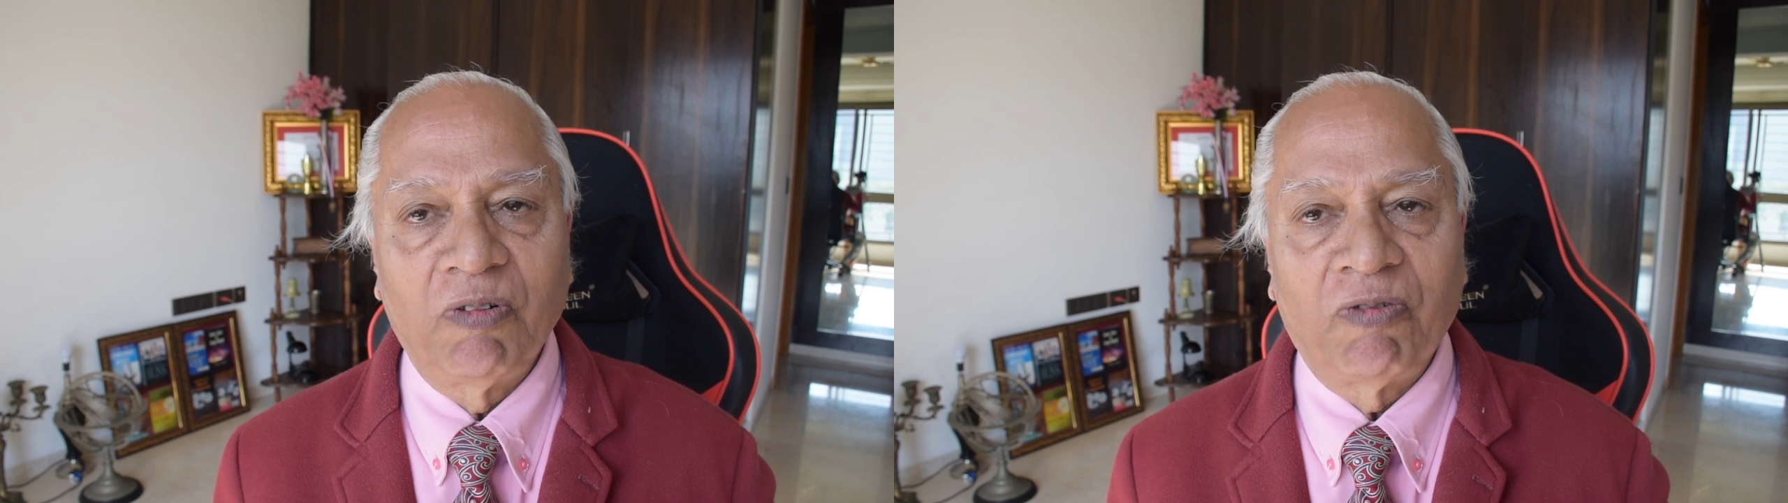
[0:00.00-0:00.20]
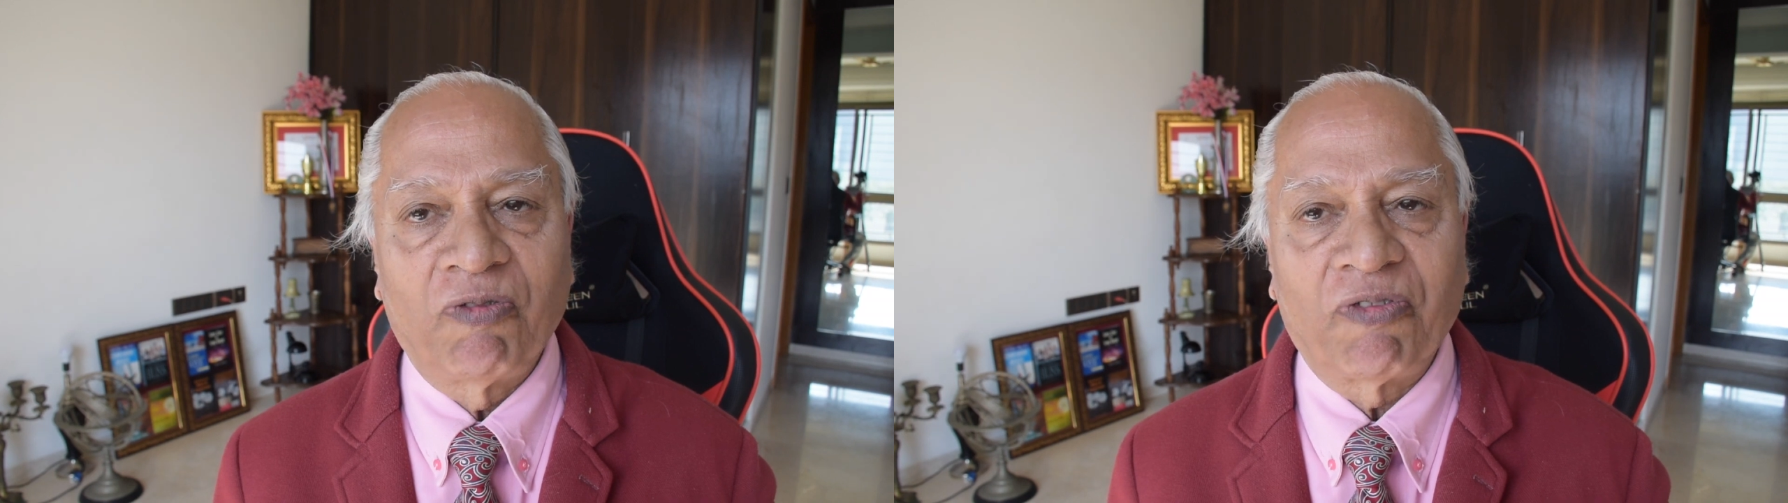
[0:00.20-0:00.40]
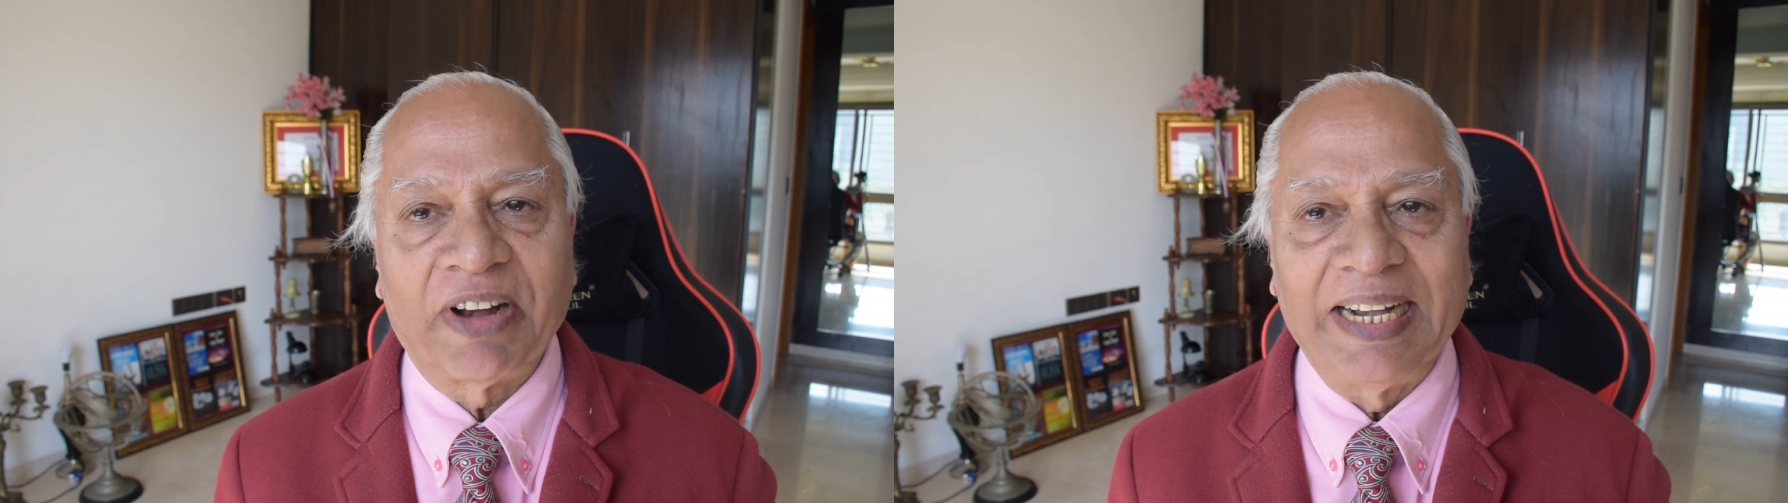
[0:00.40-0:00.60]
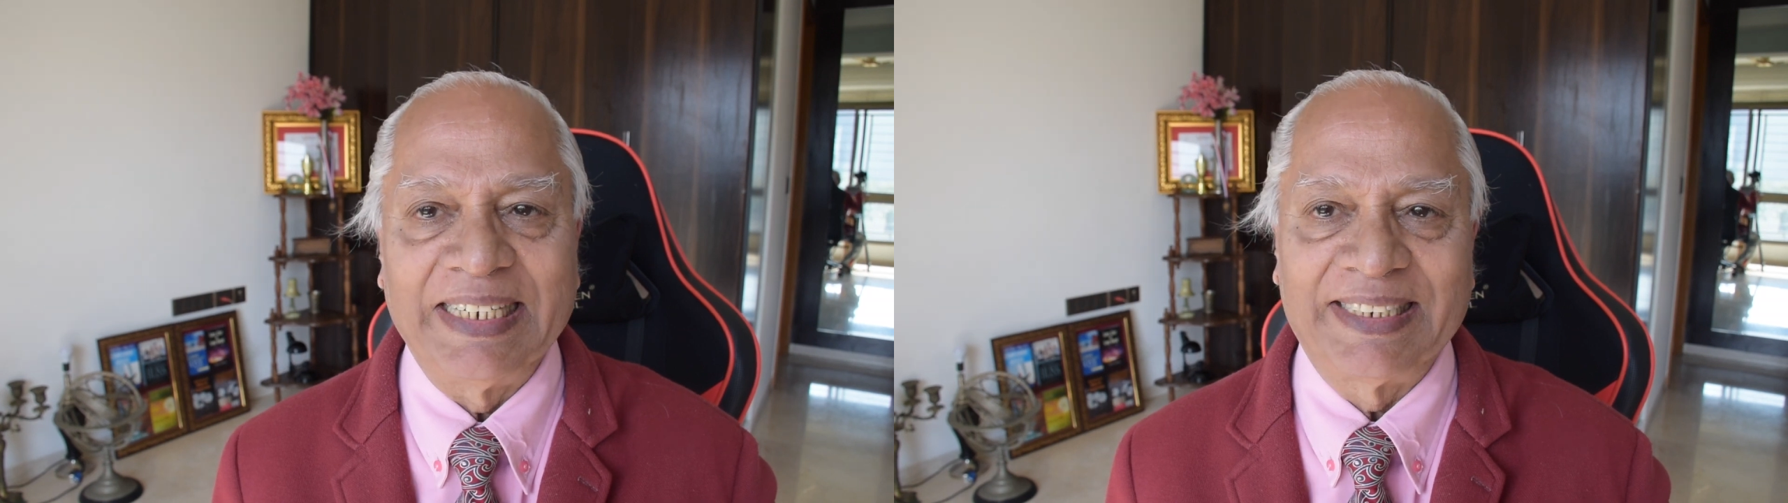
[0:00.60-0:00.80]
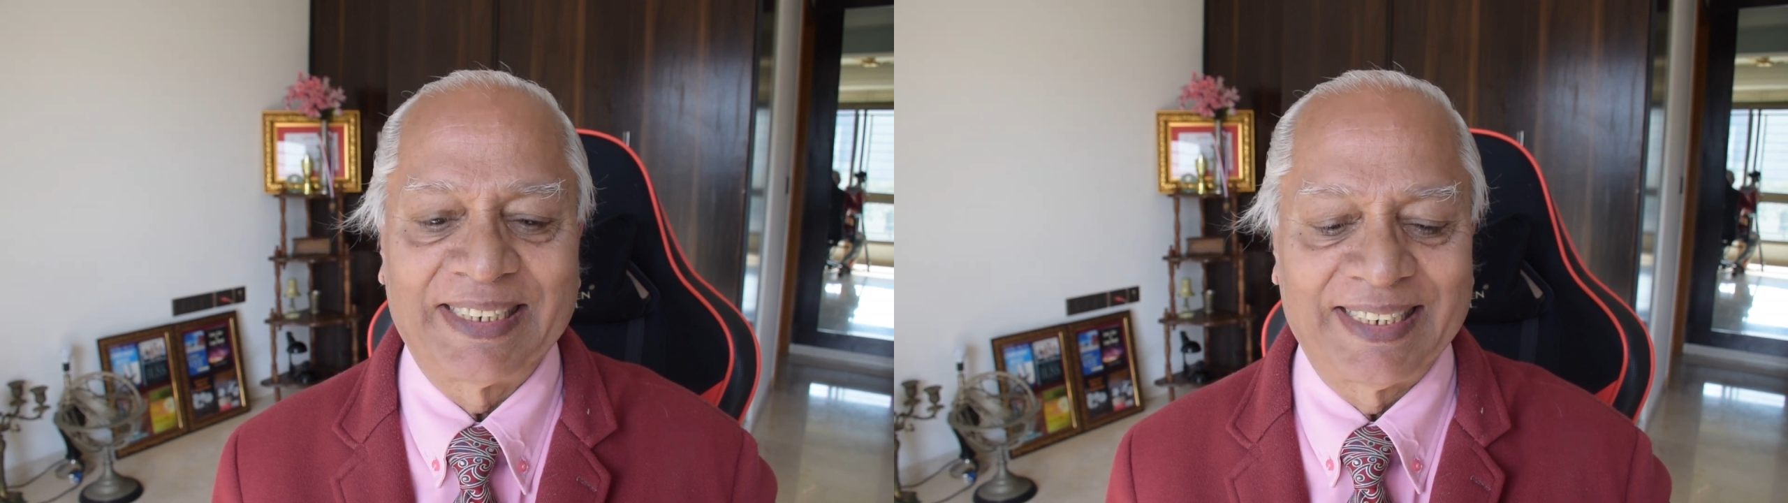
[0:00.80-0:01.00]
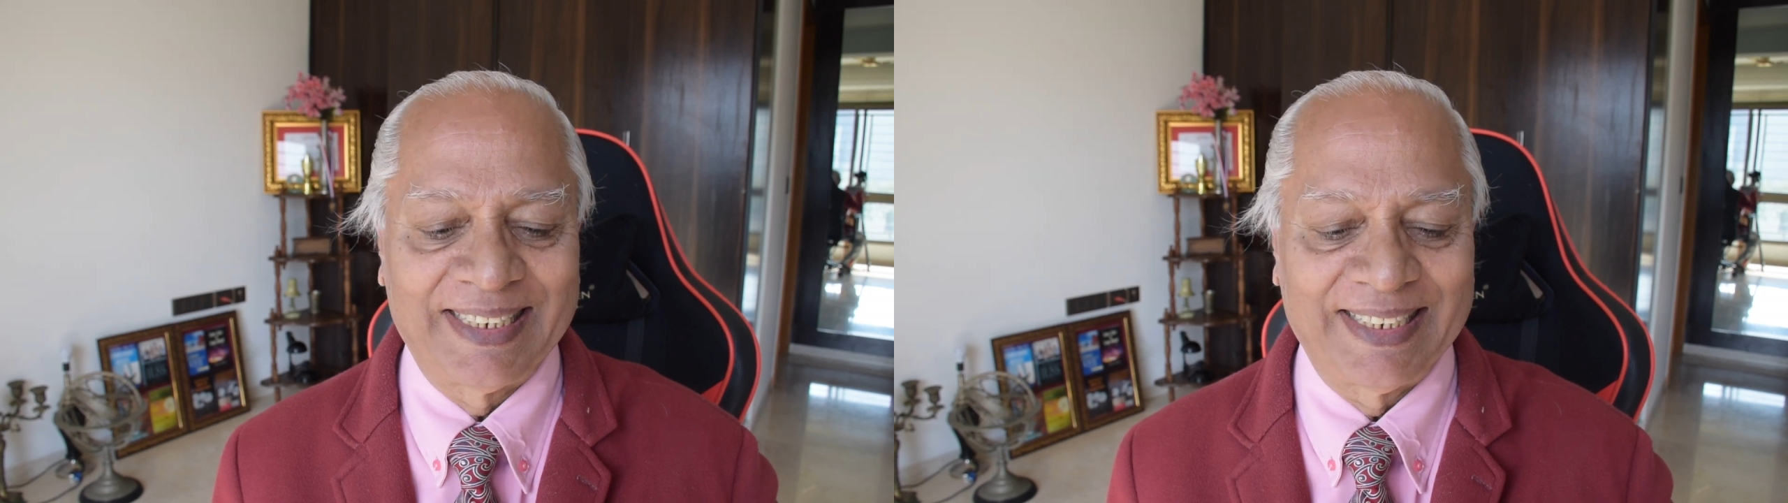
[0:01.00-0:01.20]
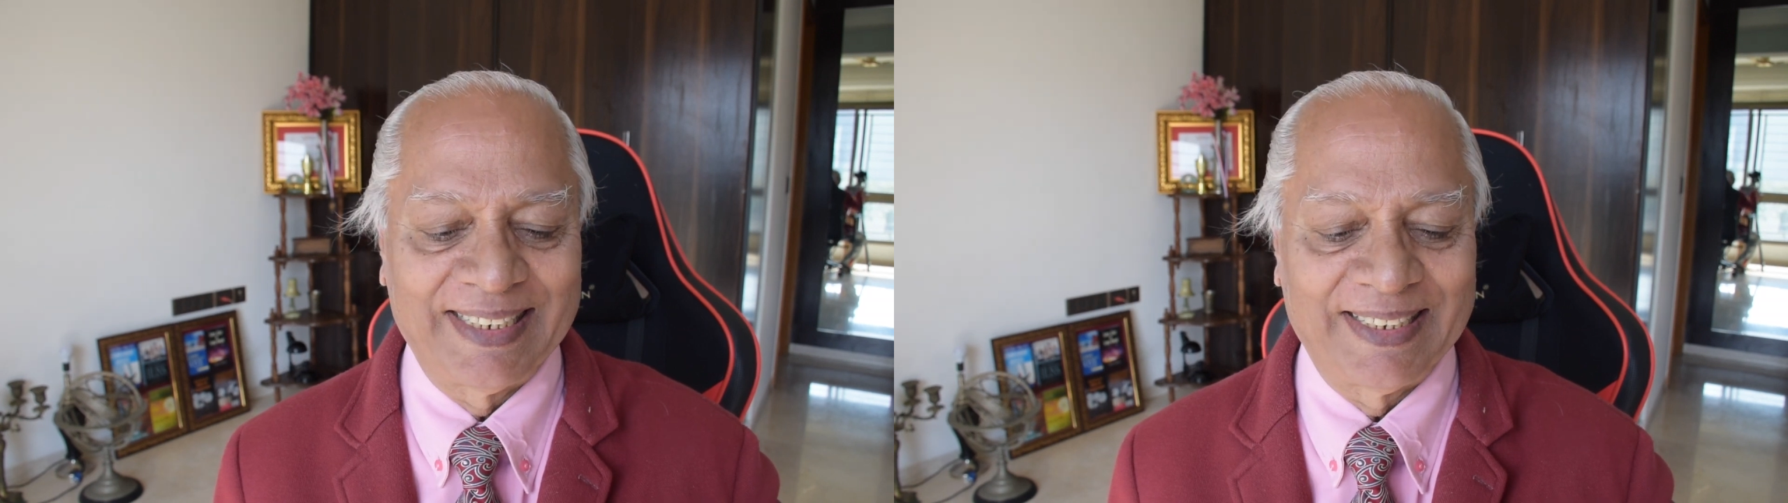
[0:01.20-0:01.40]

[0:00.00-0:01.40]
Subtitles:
friends.